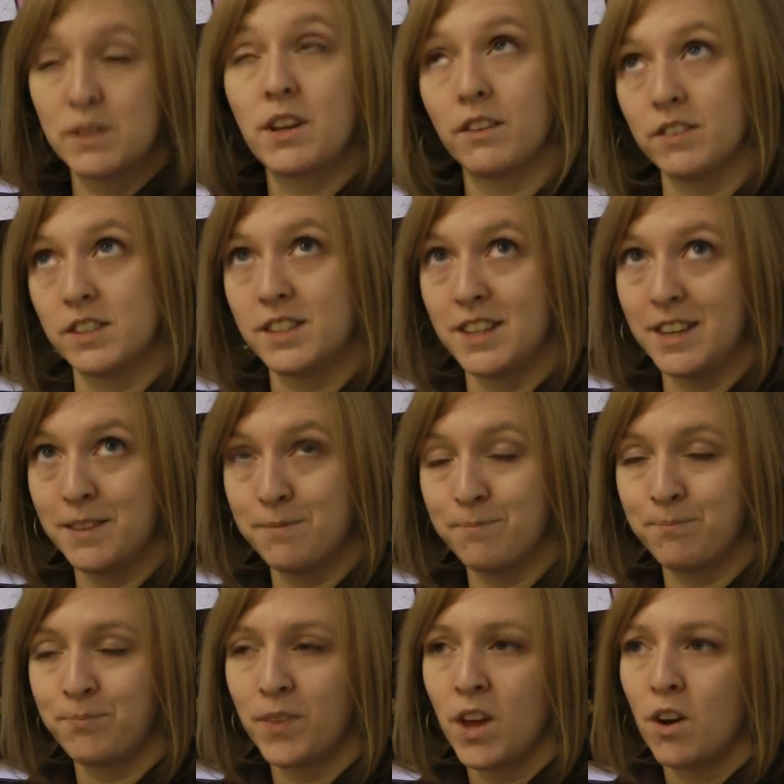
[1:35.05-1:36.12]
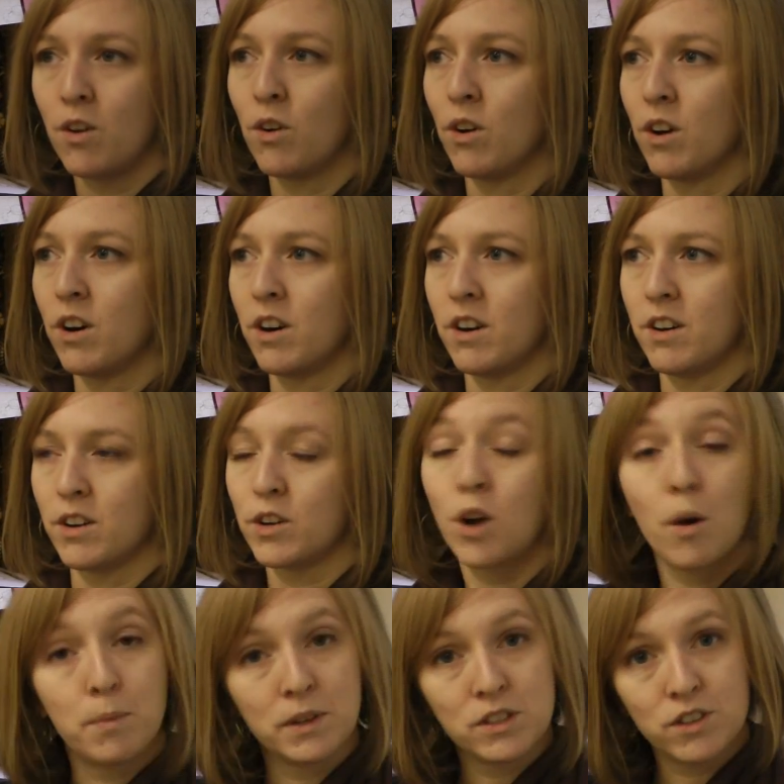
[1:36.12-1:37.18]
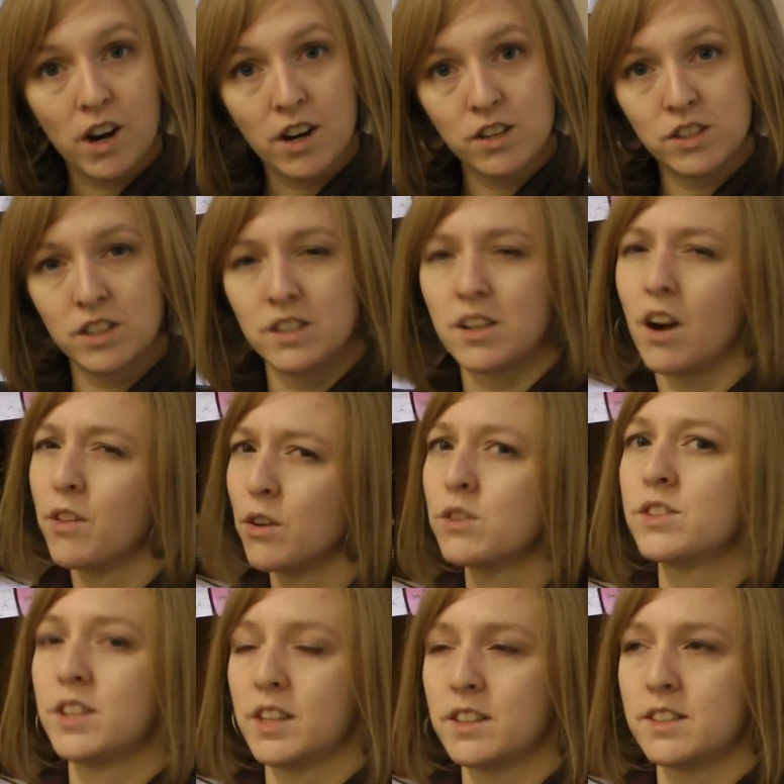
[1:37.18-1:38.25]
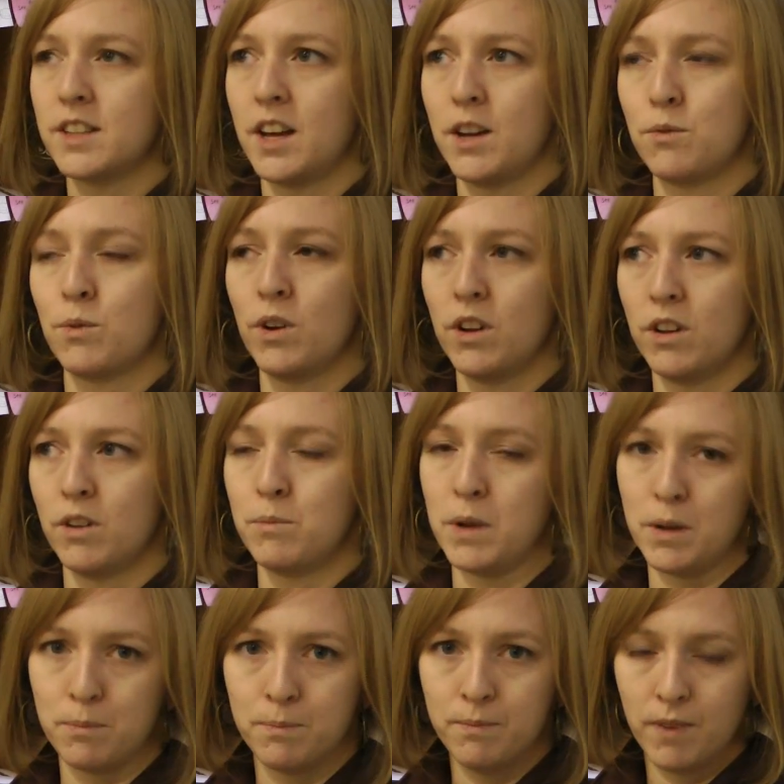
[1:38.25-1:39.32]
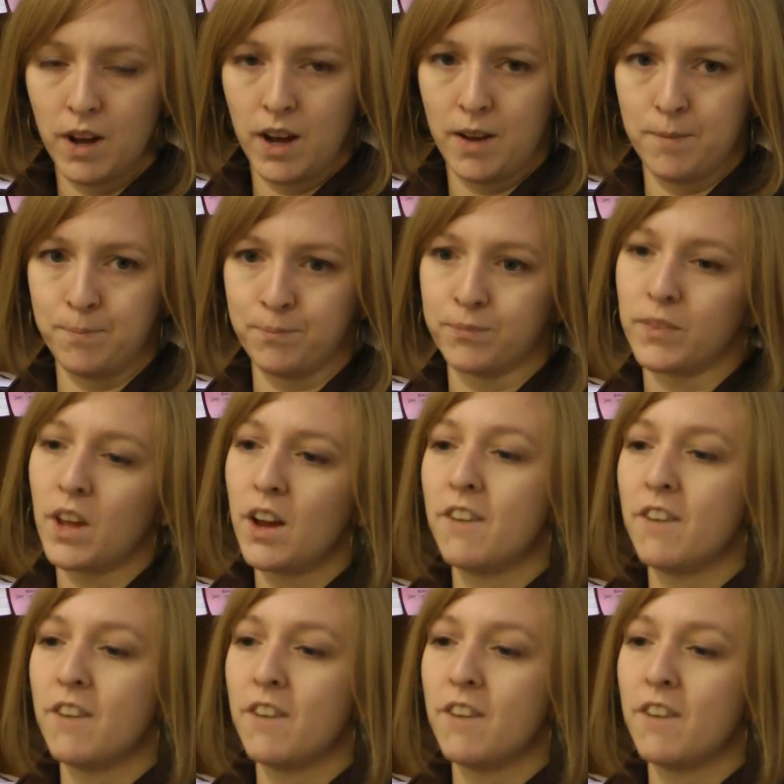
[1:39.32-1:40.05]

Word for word: self-esteem or coping strategies are those things that will be um,